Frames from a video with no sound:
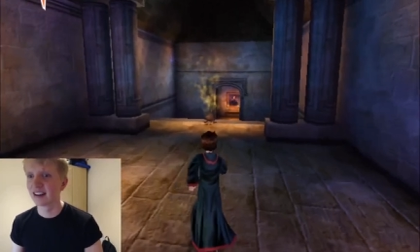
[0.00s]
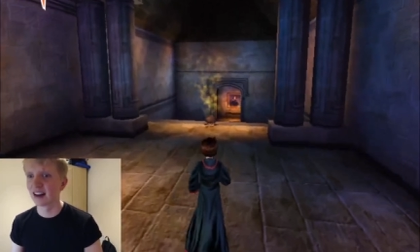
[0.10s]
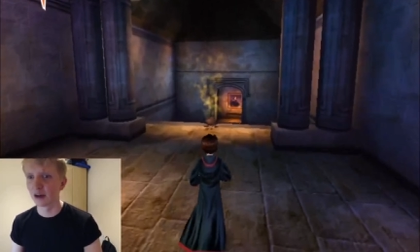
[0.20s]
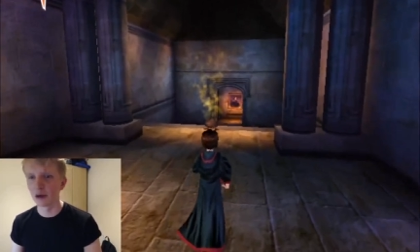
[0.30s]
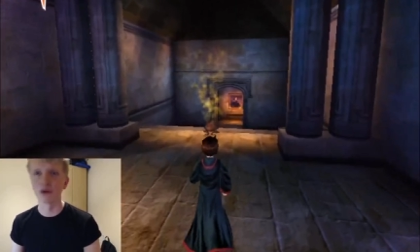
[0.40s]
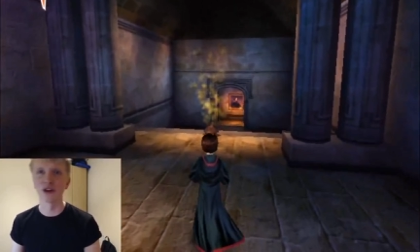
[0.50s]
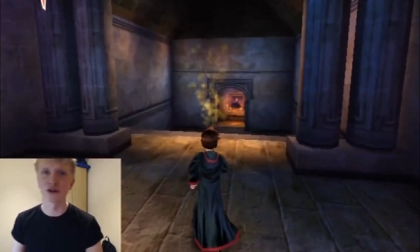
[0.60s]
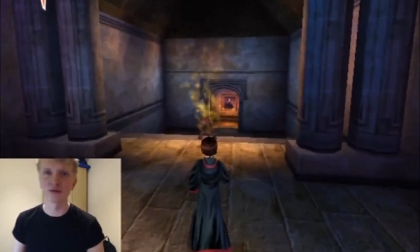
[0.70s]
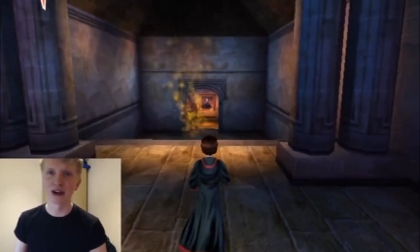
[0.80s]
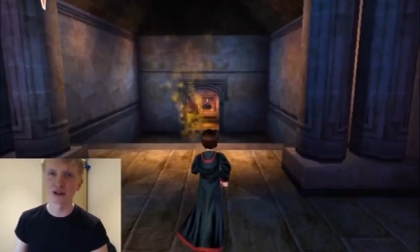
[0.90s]
I remember those
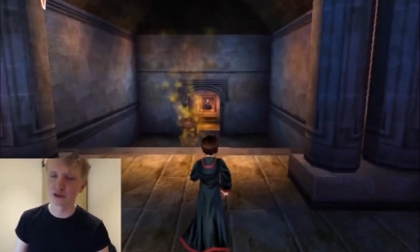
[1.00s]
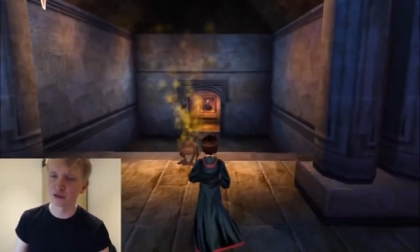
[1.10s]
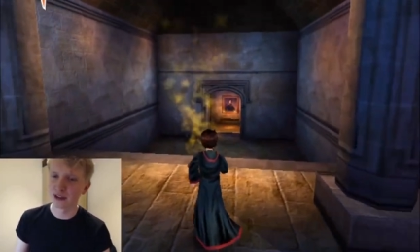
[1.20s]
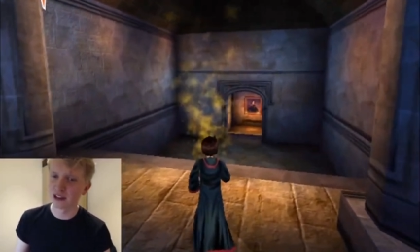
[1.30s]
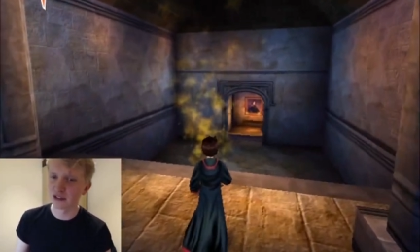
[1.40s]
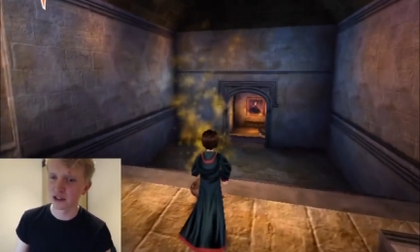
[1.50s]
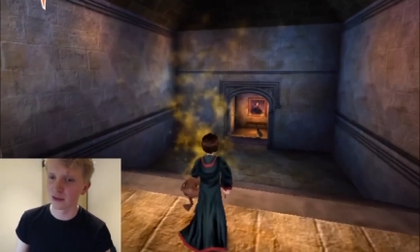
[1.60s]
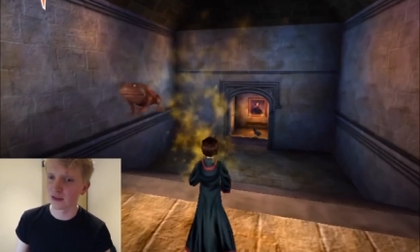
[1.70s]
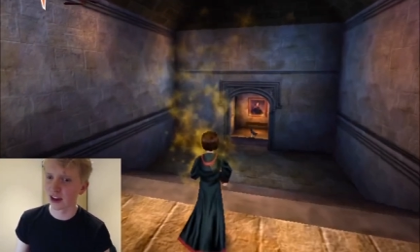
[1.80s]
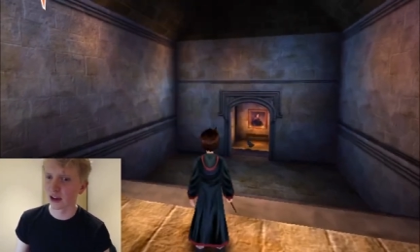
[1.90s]
battles with Peeves, to be
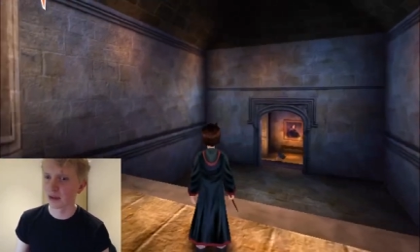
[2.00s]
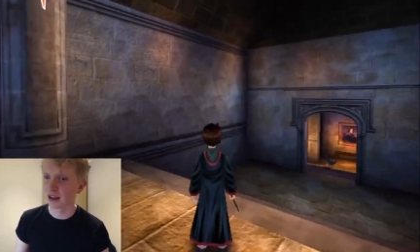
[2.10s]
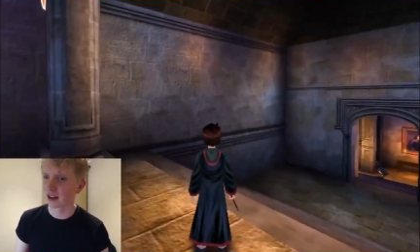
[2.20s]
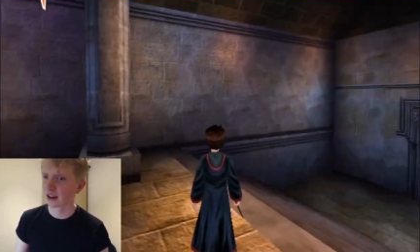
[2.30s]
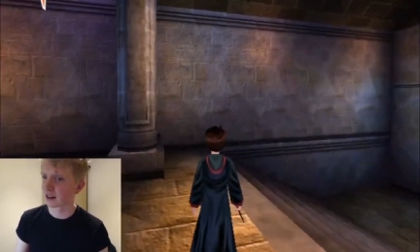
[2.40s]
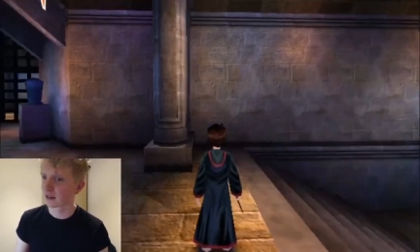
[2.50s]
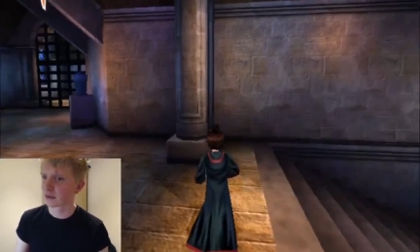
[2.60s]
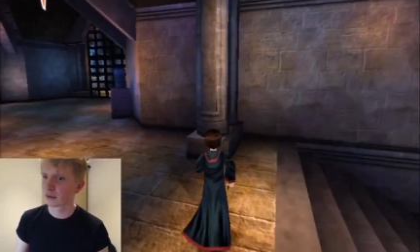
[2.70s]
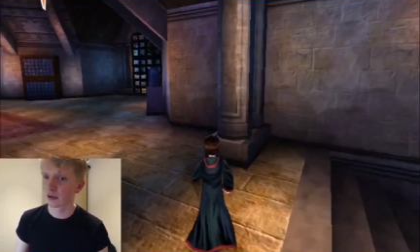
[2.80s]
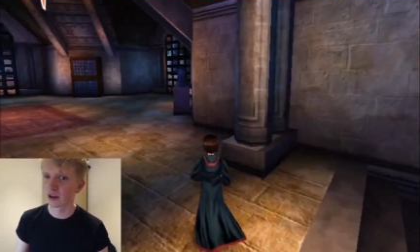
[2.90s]
fair, being
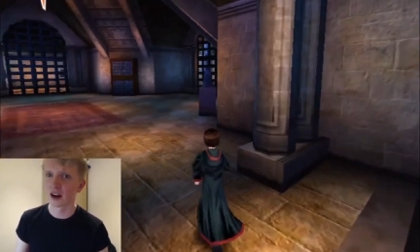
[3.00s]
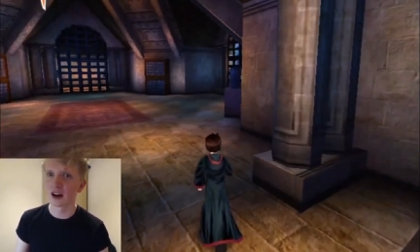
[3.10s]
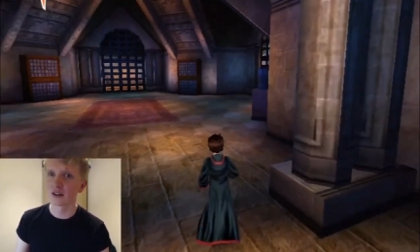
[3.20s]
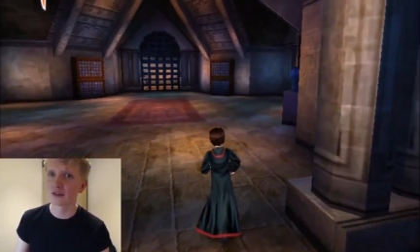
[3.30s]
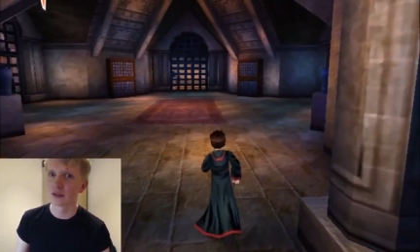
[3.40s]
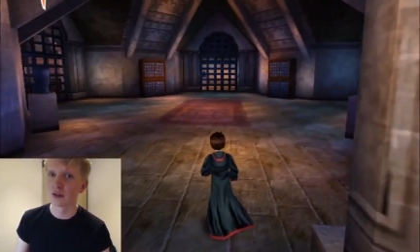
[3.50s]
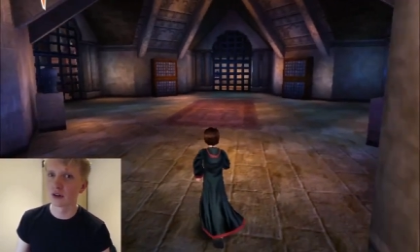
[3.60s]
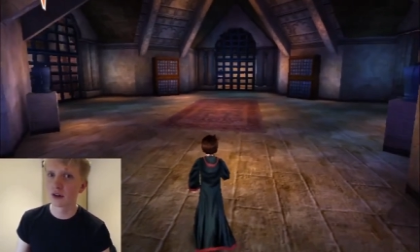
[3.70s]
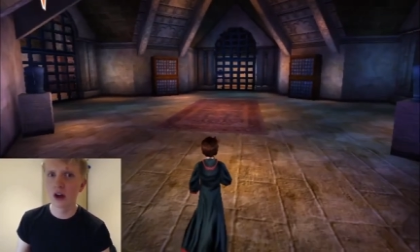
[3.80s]
pretty hard fought.